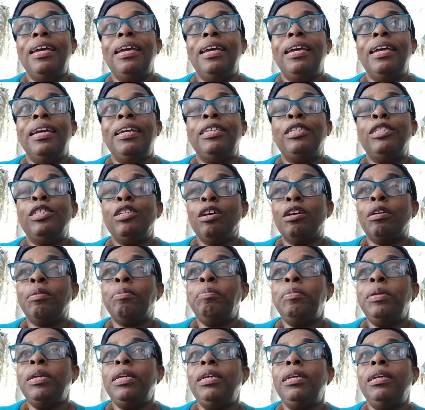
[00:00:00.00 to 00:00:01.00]
it took
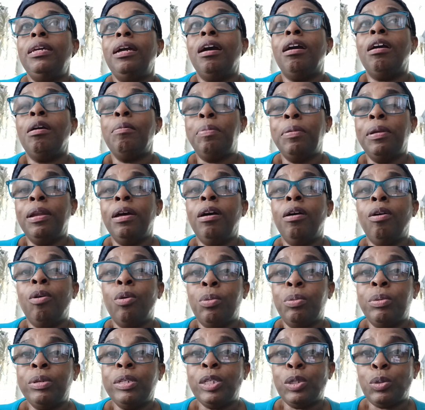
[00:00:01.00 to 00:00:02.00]
me a couple
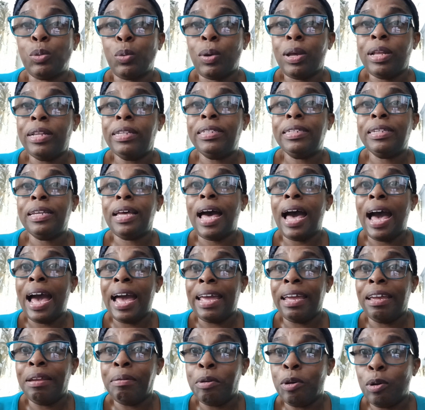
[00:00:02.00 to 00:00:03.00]
of hours to
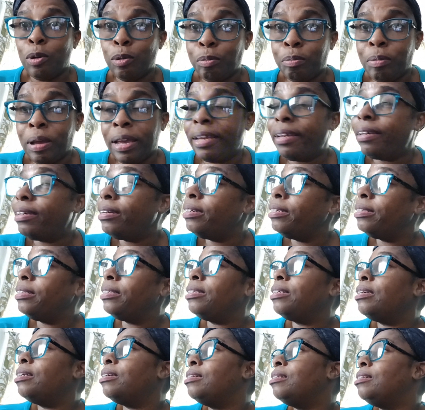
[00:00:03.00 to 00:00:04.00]
iron out my
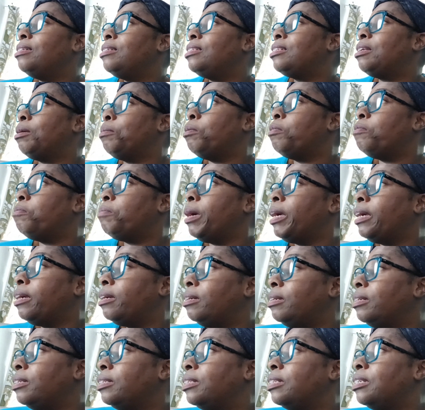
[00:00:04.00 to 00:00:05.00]
curtains, some of my
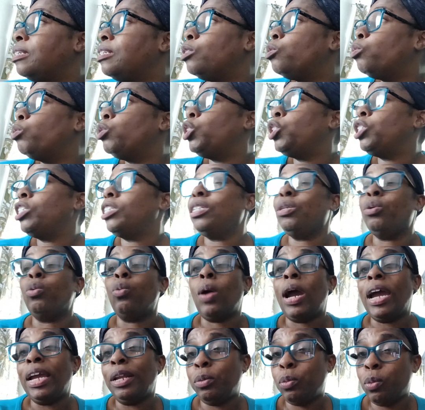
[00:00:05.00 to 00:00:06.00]
curtains, which is the
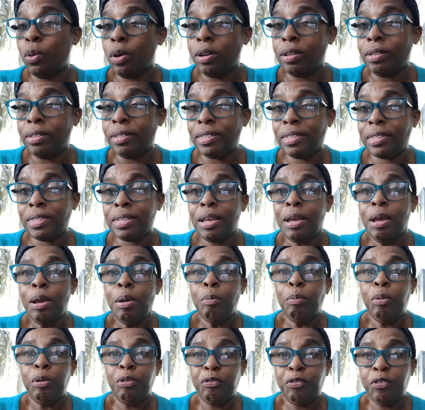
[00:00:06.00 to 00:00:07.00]
white ones
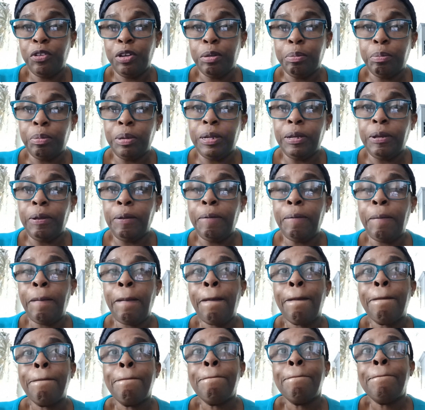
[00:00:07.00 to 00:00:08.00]
preferably,
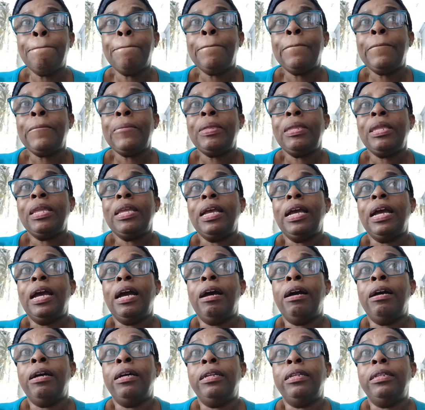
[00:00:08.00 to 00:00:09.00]

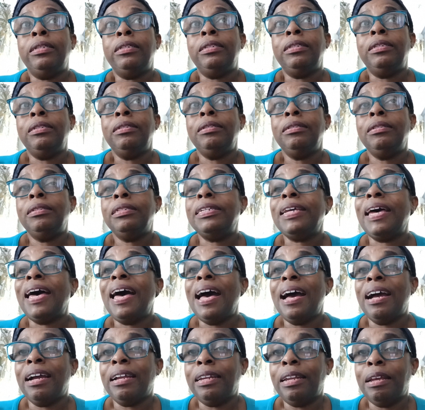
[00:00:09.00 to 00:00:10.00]
and to
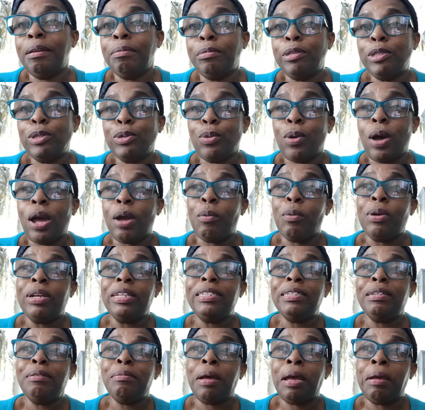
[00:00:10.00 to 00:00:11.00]
hang them. So I
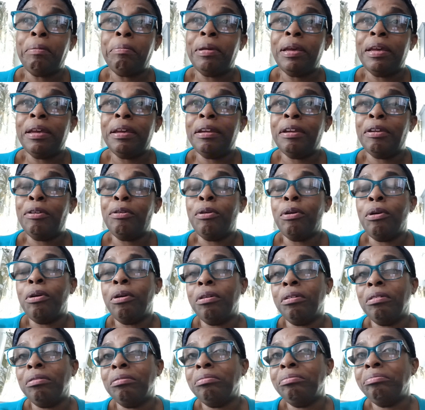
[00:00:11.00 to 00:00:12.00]
went in my bed
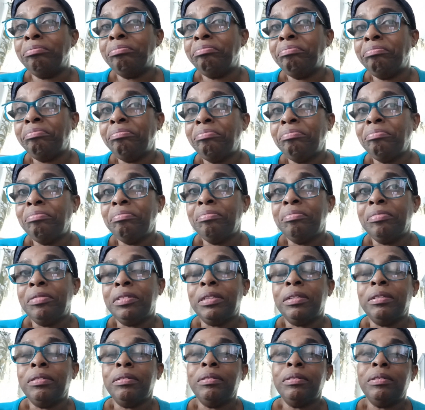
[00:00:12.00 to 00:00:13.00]
around
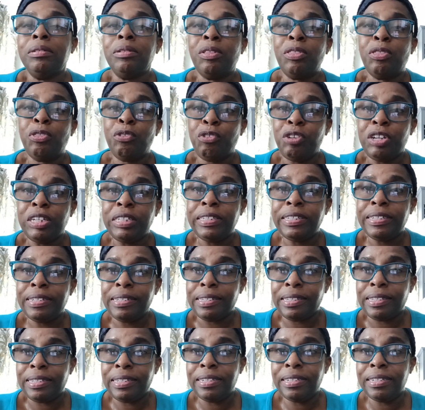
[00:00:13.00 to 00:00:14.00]

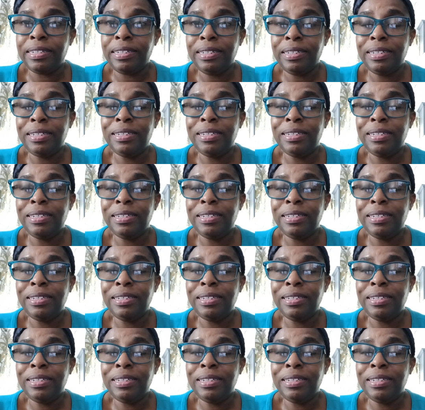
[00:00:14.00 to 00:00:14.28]
3:30